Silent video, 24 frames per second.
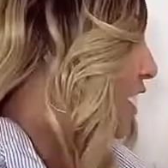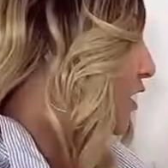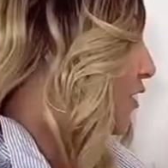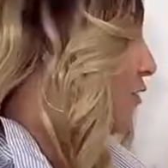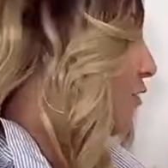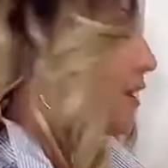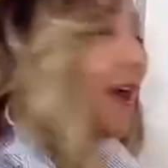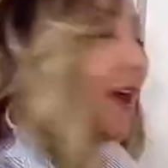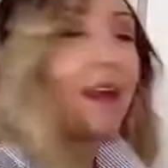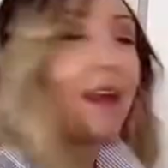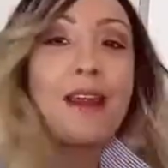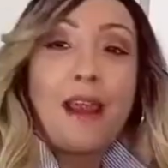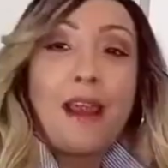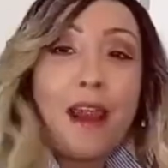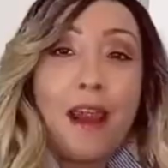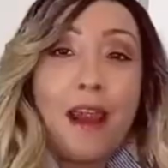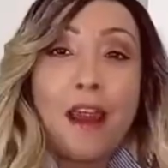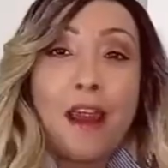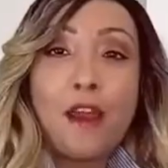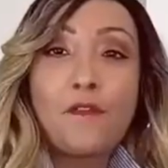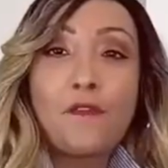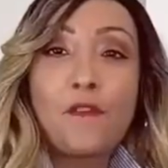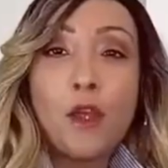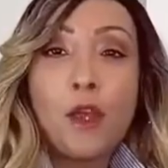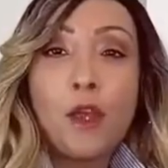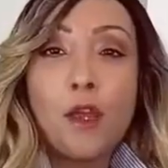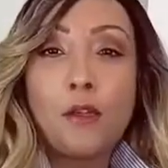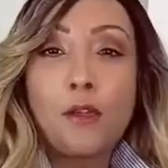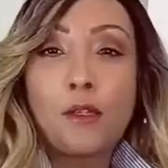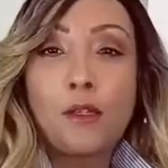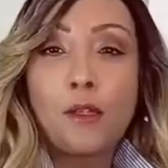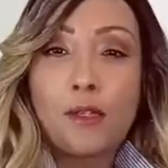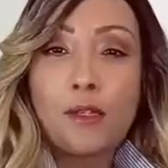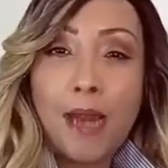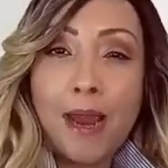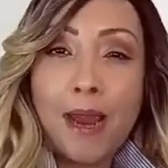you got to have
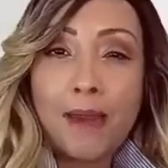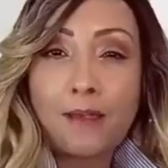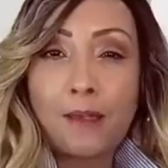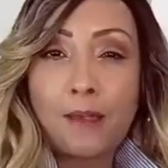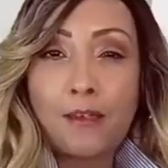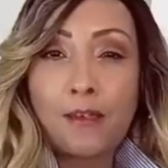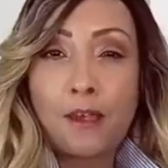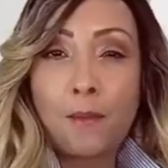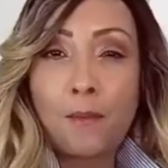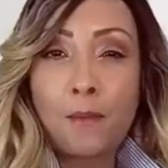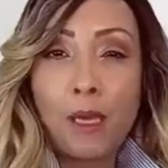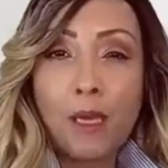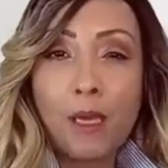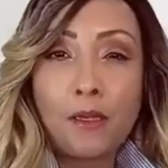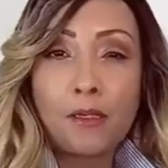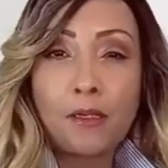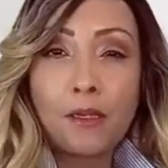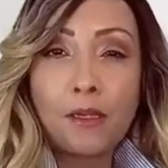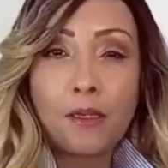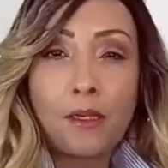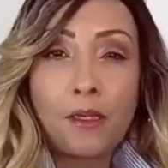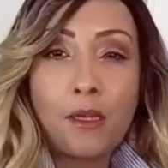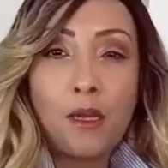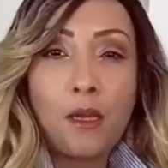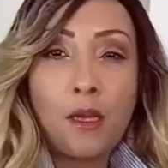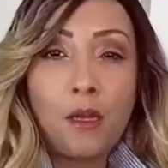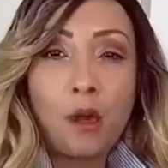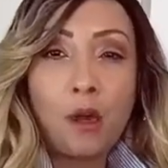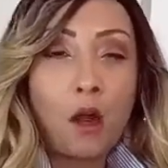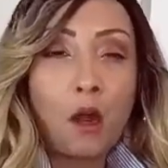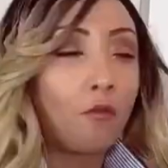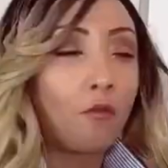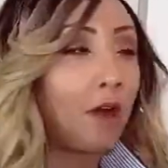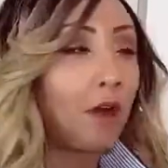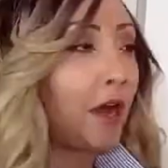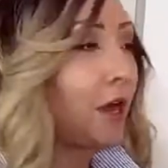the tax is an entity,
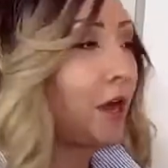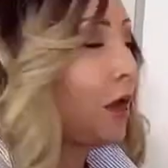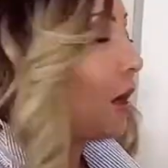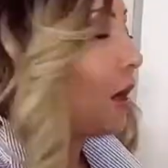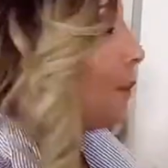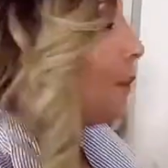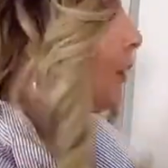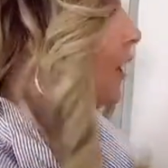all right,